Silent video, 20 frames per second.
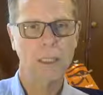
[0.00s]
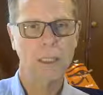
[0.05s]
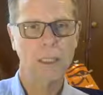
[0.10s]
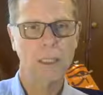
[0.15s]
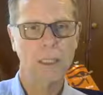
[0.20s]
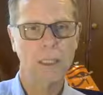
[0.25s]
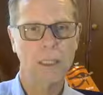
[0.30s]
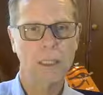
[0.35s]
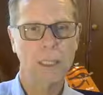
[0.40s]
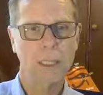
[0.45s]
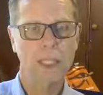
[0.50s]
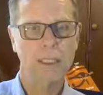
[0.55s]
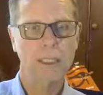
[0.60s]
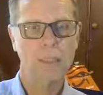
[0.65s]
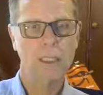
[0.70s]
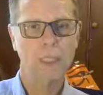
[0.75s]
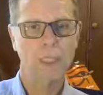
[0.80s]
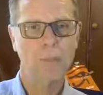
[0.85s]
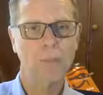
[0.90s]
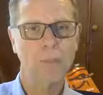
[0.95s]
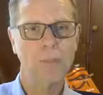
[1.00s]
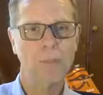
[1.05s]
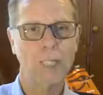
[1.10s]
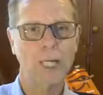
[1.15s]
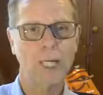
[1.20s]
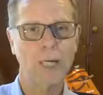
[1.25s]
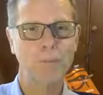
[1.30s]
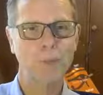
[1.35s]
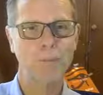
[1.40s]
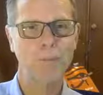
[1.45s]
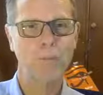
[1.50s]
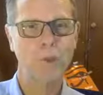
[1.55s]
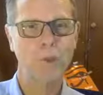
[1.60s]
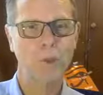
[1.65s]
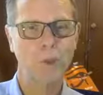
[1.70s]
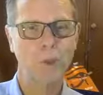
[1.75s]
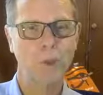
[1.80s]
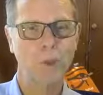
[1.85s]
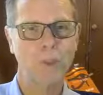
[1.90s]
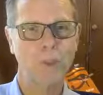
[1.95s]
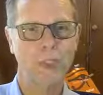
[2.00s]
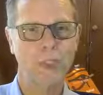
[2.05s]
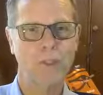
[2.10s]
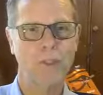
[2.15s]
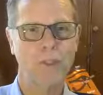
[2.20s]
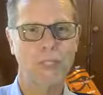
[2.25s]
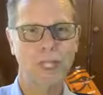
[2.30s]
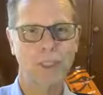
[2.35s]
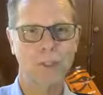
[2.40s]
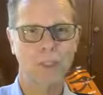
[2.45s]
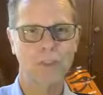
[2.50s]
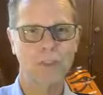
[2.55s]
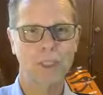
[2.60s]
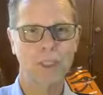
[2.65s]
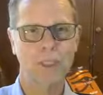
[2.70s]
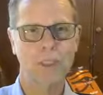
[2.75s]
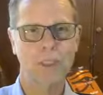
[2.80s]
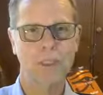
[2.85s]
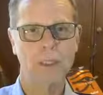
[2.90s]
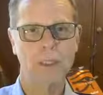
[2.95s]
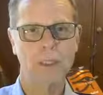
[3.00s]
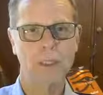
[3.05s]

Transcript: it's like we become absorbed into that object